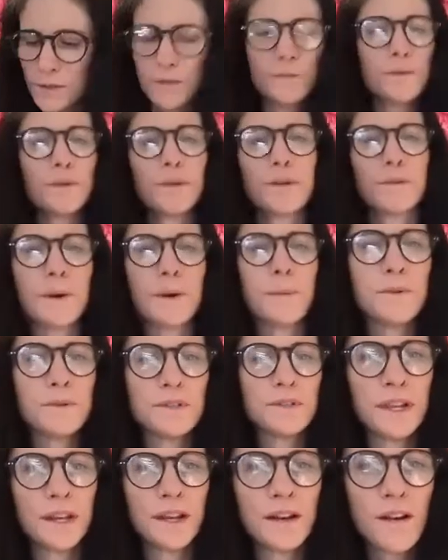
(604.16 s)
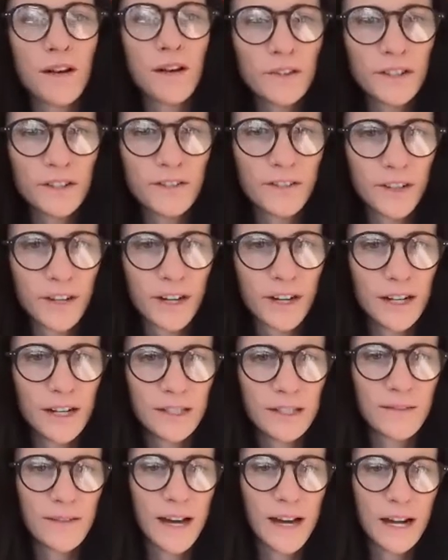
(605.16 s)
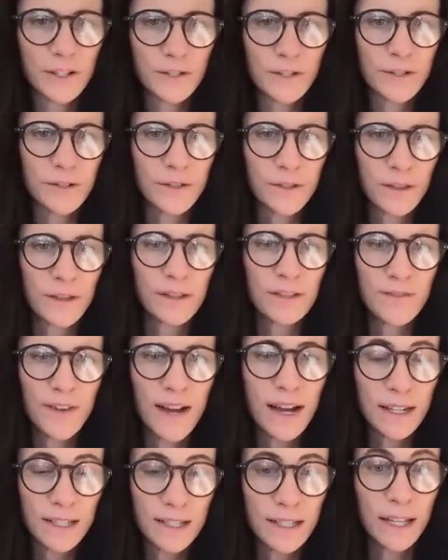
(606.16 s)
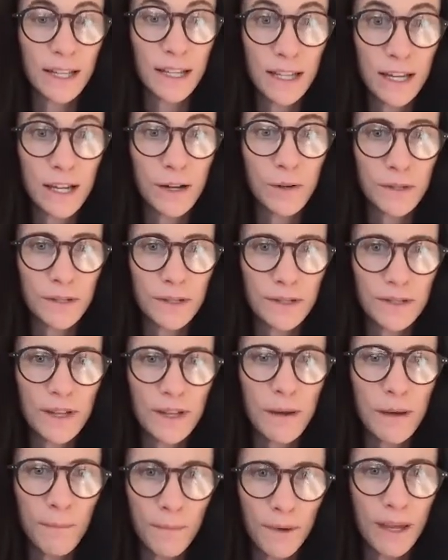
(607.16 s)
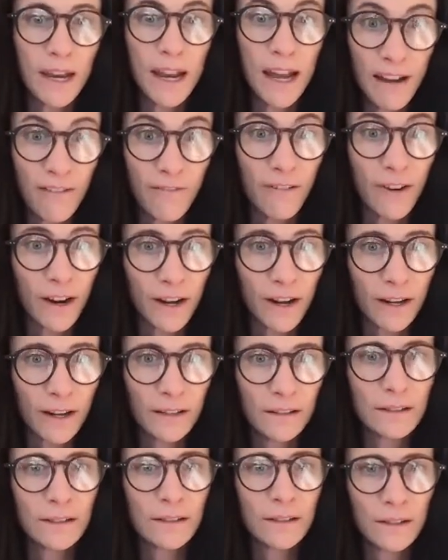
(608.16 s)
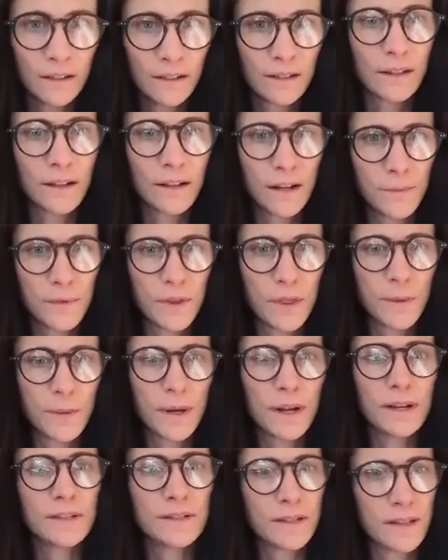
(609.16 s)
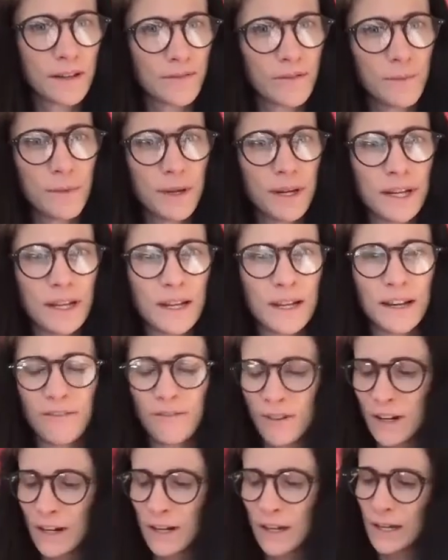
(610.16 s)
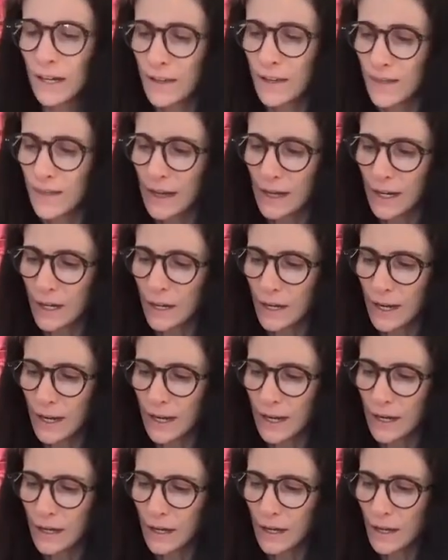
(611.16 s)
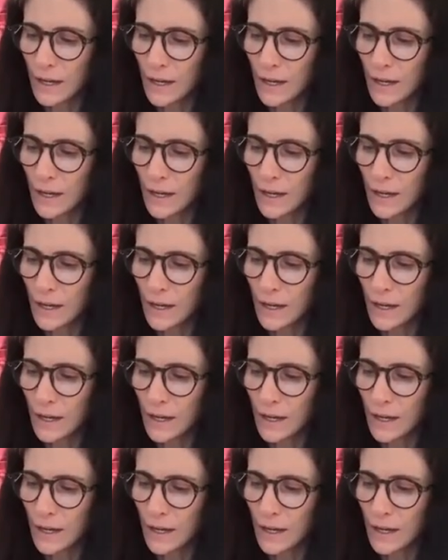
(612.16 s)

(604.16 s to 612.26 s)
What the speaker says: really representing all different kinds of actors in this vaccine ecosystem in Africa. The common thread is everybody in Africa in that area.